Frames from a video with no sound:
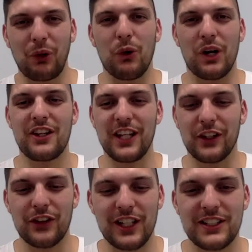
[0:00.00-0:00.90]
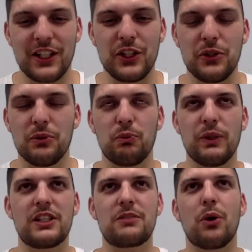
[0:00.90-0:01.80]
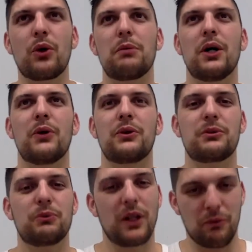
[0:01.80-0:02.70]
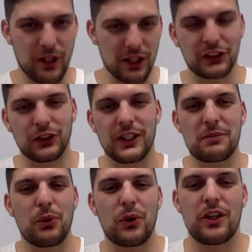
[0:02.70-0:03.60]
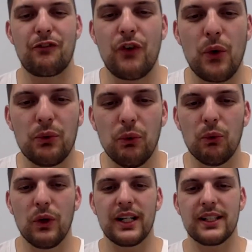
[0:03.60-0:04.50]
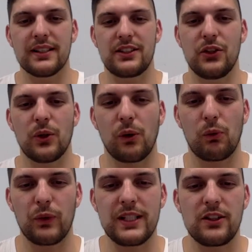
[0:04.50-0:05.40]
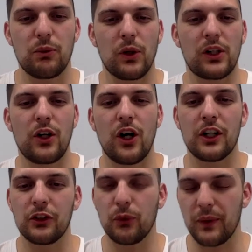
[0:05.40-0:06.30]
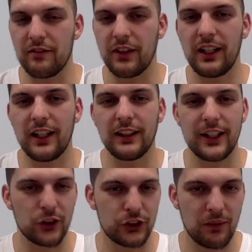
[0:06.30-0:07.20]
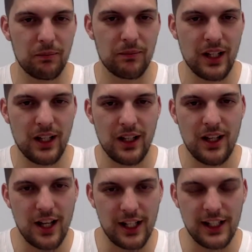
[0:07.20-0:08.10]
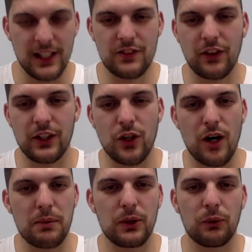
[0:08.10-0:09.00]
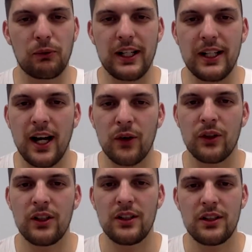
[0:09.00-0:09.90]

one of the other things that you we spoke about when we initially spoke on the phone was your recent work on grieving in leadership. And I think it's very topical right now